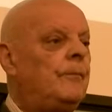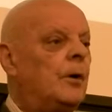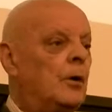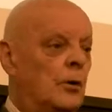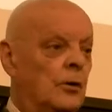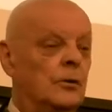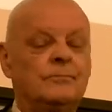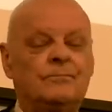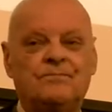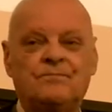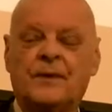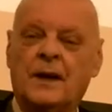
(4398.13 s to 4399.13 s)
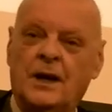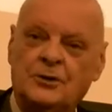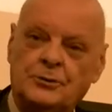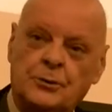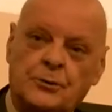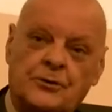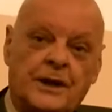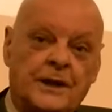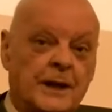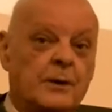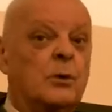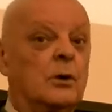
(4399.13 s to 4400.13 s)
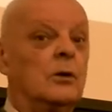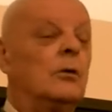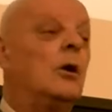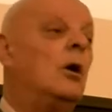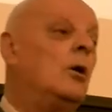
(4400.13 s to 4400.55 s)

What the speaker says: or I should say they were